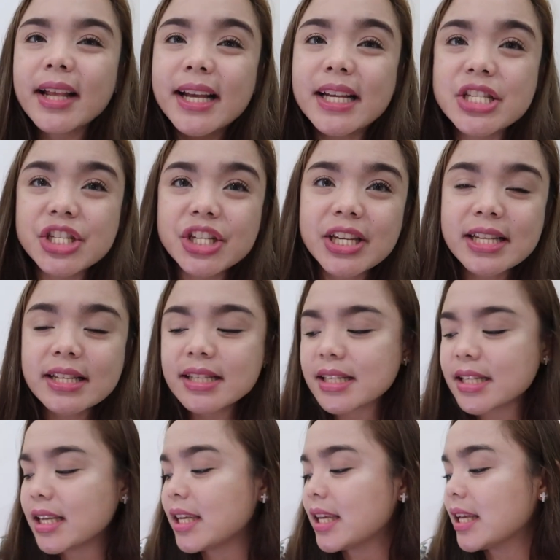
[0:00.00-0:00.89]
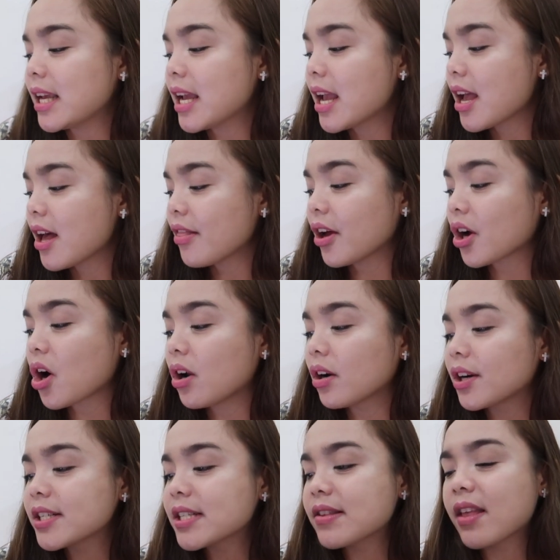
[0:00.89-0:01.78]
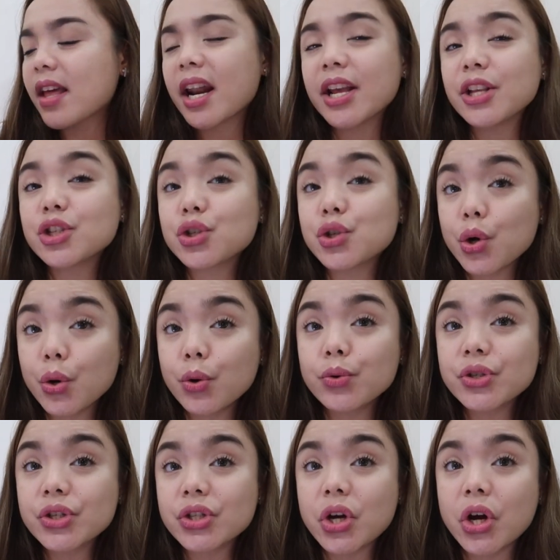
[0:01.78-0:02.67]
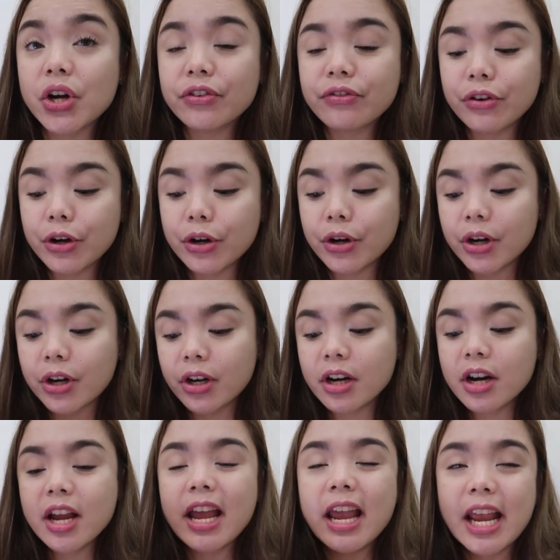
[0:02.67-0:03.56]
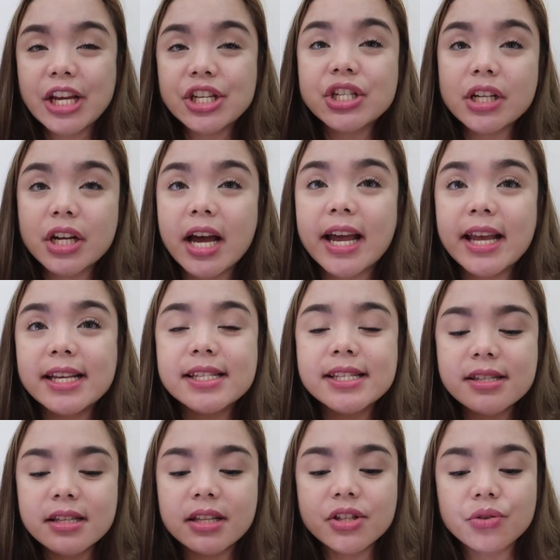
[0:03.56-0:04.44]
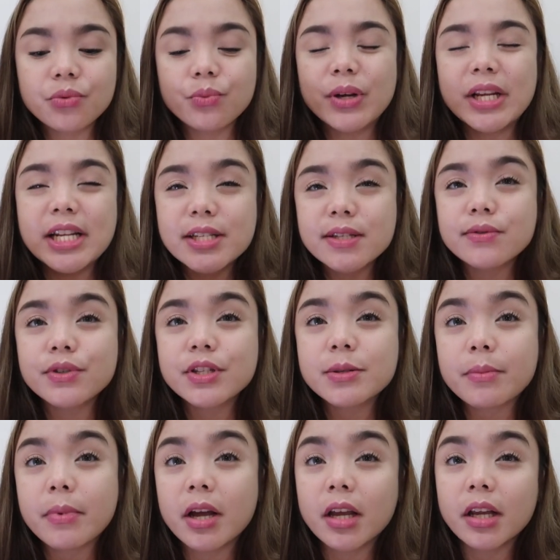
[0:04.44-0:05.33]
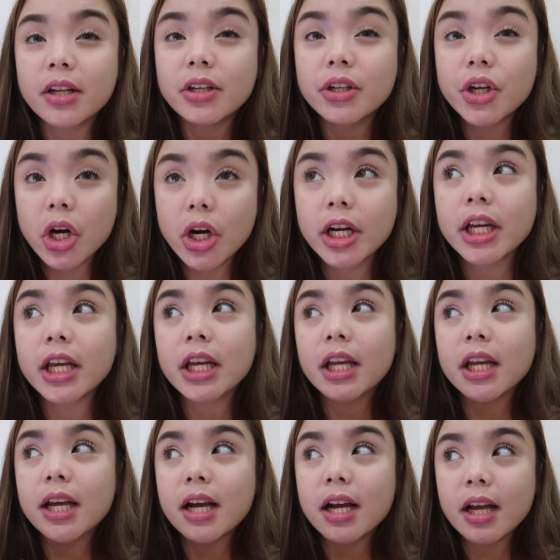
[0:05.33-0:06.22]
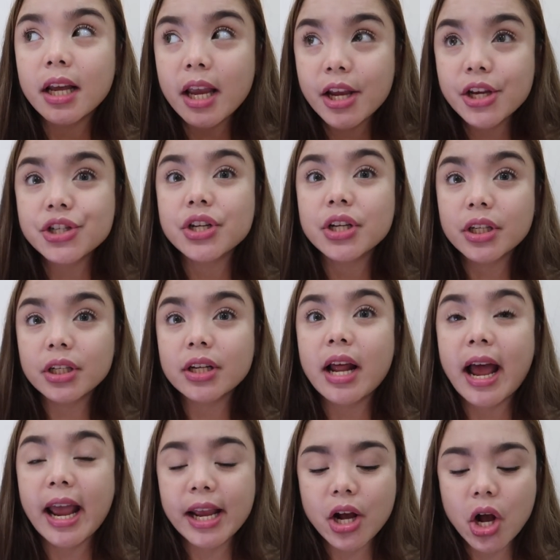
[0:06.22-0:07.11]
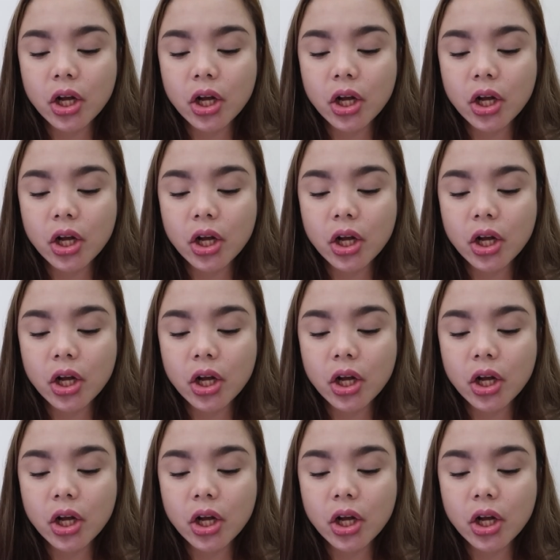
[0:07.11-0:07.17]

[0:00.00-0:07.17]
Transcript: As you can see, the colors that I chose are for Asian eyes. That really suits my dark Asian eye